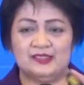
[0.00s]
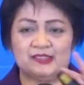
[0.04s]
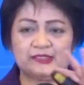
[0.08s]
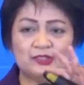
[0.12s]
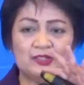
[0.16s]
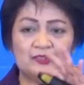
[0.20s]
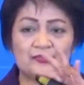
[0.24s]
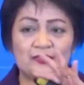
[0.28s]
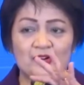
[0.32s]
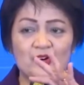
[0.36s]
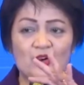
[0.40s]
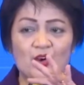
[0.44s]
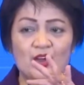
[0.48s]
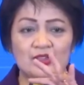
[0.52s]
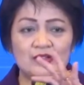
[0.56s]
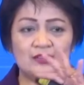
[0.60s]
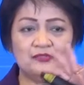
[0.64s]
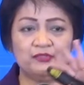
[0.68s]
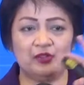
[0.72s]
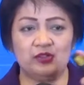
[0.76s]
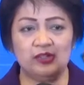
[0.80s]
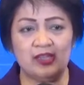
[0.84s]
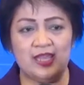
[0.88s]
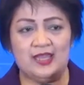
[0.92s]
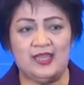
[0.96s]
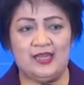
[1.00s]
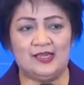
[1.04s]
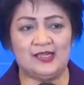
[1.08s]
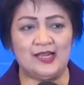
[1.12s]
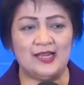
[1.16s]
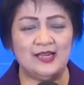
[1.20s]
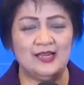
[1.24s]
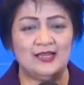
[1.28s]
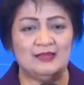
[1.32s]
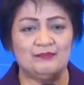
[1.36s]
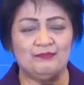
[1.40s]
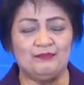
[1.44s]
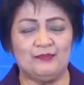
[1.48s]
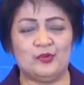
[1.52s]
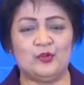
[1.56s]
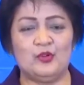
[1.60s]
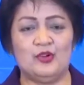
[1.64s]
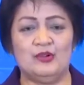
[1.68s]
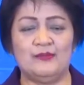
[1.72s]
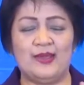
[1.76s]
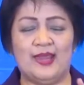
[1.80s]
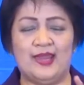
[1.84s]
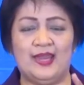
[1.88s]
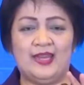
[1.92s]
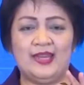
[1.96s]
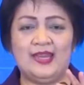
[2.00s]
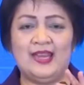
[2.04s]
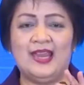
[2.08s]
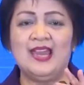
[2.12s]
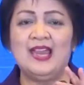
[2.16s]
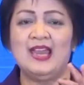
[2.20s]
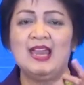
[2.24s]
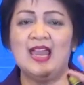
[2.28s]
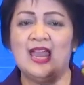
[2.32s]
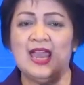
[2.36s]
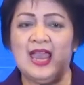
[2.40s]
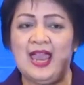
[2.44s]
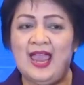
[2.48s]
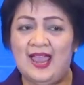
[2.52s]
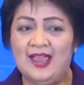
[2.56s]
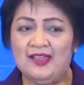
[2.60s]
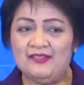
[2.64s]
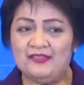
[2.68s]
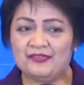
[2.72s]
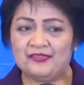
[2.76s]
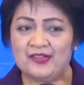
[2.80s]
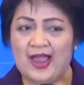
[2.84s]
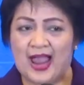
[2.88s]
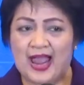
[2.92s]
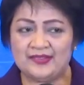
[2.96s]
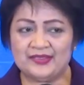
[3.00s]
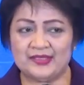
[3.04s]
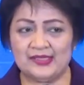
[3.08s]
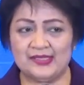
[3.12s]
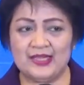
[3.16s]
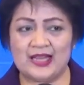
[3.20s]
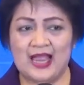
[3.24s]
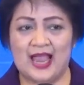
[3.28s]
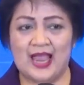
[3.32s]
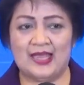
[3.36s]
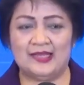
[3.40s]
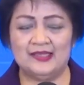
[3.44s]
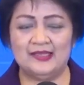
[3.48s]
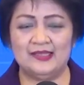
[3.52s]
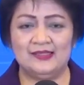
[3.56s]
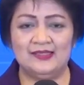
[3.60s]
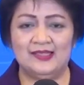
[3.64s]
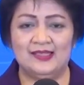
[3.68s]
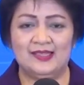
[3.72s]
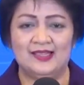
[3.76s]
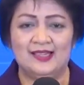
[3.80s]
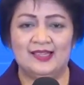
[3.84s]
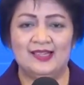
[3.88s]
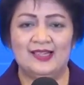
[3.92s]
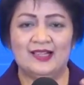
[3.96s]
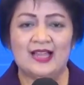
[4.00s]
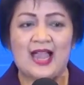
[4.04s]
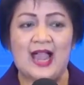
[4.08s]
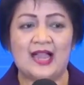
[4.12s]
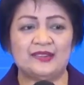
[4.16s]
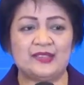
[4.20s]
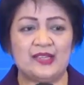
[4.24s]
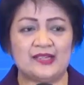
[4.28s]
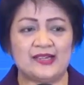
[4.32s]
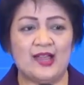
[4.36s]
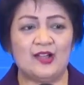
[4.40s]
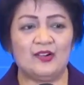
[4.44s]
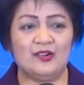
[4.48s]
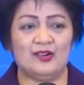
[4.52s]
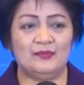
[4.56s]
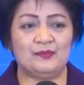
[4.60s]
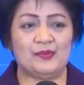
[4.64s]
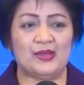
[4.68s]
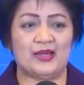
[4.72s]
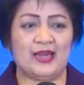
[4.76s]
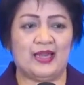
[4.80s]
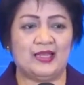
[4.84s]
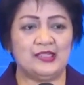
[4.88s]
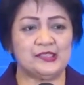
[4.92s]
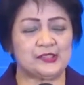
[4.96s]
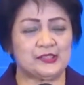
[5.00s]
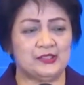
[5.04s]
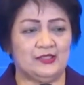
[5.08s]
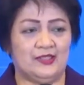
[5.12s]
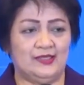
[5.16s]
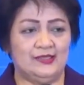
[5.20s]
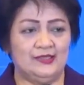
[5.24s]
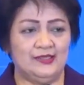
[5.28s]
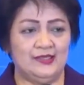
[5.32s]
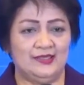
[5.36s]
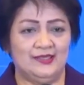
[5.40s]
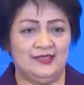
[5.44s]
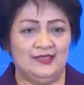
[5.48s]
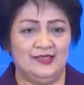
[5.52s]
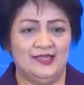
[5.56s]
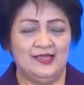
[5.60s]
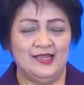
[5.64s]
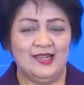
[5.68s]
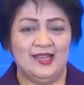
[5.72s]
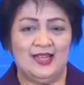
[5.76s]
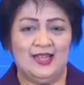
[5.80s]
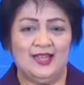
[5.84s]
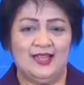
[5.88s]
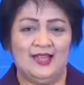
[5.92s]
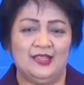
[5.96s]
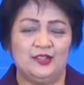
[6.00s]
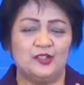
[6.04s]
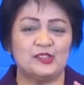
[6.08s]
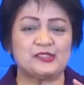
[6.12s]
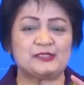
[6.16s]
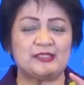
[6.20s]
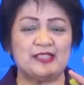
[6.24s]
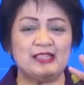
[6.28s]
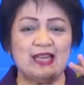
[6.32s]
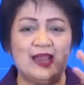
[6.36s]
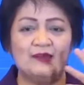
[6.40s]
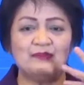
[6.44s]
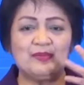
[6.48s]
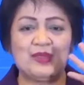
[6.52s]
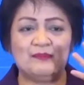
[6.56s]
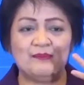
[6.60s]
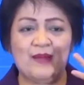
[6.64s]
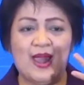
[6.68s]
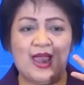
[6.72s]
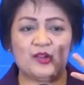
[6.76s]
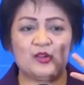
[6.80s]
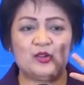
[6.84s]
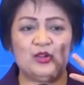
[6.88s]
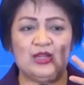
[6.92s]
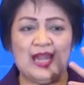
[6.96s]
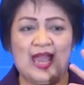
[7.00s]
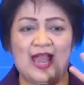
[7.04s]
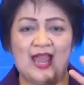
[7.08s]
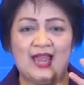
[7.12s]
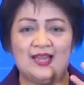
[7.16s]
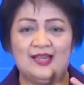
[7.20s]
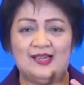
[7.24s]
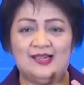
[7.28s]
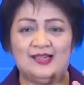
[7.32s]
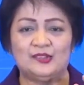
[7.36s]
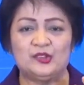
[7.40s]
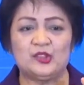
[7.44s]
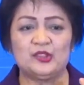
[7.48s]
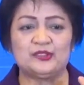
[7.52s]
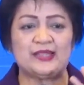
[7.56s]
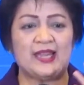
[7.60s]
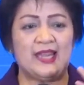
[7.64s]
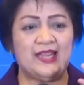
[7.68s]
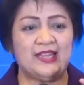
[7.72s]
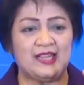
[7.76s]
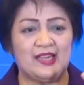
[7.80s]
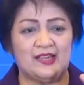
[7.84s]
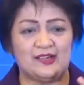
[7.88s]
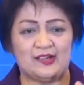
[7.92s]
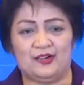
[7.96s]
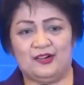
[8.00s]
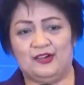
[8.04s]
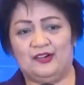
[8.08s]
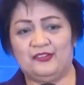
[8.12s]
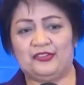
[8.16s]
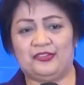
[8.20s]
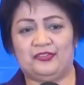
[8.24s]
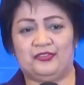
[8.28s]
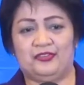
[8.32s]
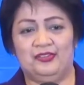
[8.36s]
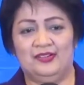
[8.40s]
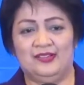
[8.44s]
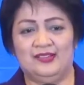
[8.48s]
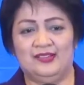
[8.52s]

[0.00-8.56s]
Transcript: So for all of you here who may have undergone cataract operation, you still have the macula to take care of.